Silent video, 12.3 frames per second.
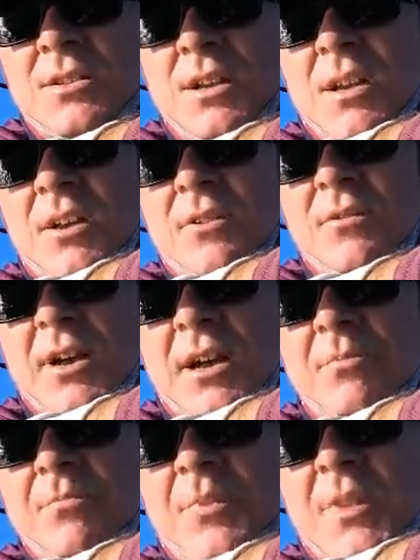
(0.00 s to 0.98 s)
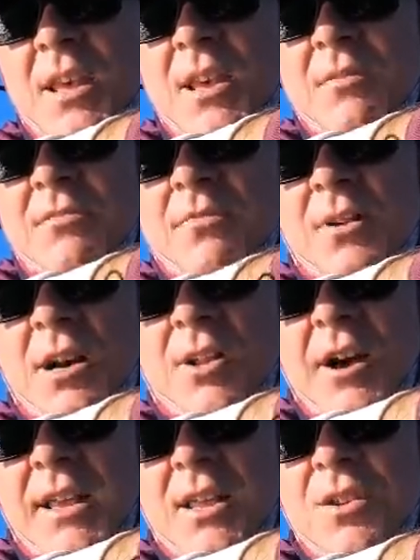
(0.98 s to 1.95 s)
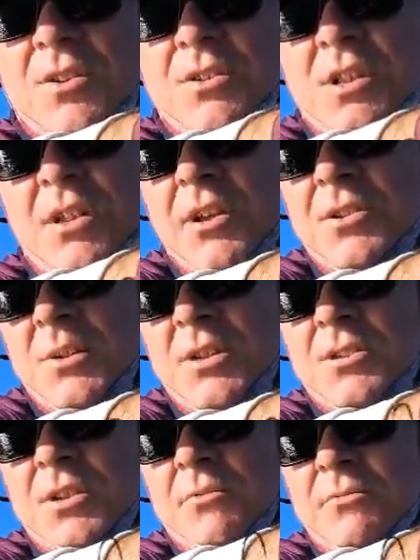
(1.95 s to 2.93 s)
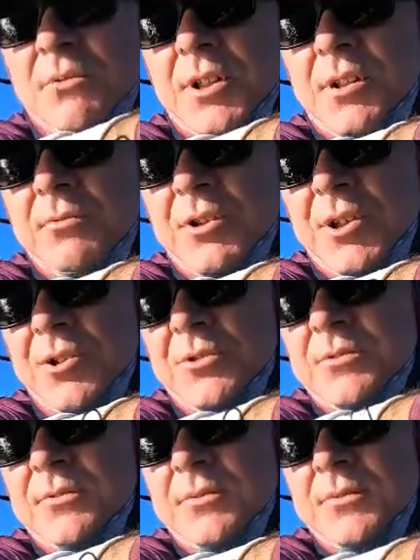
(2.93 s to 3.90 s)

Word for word: So um, yeah, I like using those ones. They're really, really good.